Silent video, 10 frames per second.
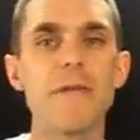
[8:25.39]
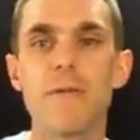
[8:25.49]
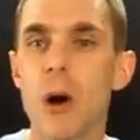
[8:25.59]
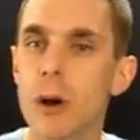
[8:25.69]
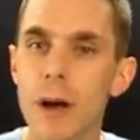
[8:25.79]

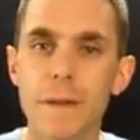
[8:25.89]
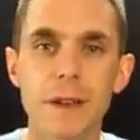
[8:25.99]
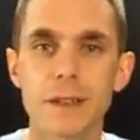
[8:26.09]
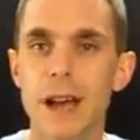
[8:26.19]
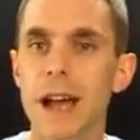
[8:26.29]
they vote
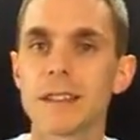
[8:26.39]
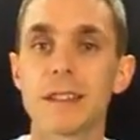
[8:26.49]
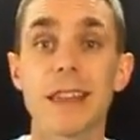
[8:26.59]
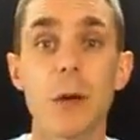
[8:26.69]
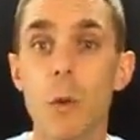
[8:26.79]
on the
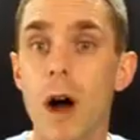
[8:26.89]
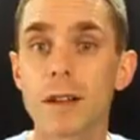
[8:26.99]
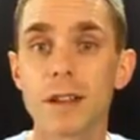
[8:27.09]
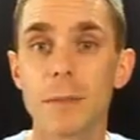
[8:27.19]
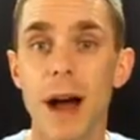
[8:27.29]
designs that they
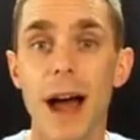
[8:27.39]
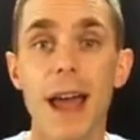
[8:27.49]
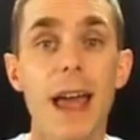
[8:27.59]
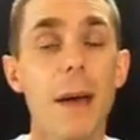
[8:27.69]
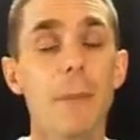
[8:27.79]
want to
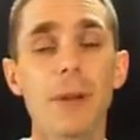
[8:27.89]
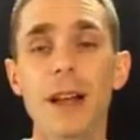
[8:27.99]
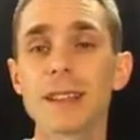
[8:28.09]
buy,